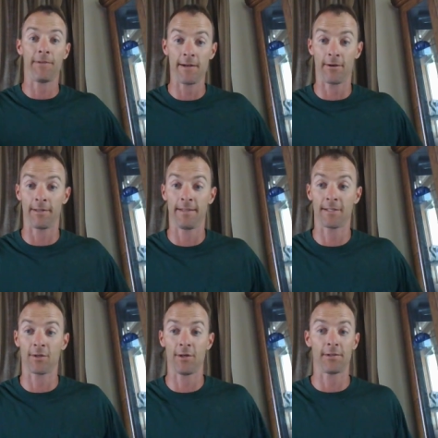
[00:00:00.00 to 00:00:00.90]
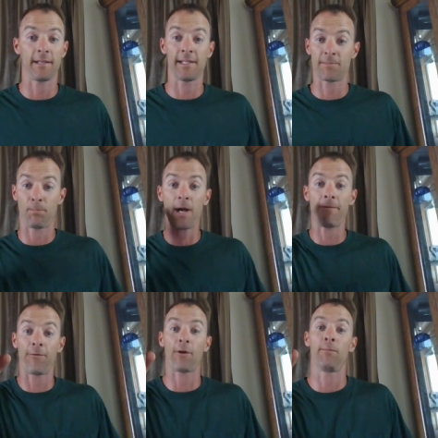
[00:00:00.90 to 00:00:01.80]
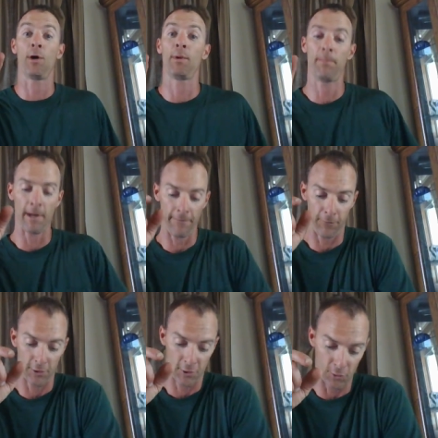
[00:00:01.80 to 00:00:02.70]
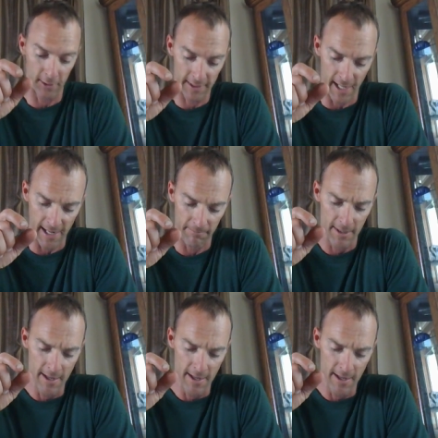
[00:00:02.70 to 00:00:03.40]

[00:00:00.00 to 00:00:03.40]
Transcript: here on this earth is but for a moment, but for a short time.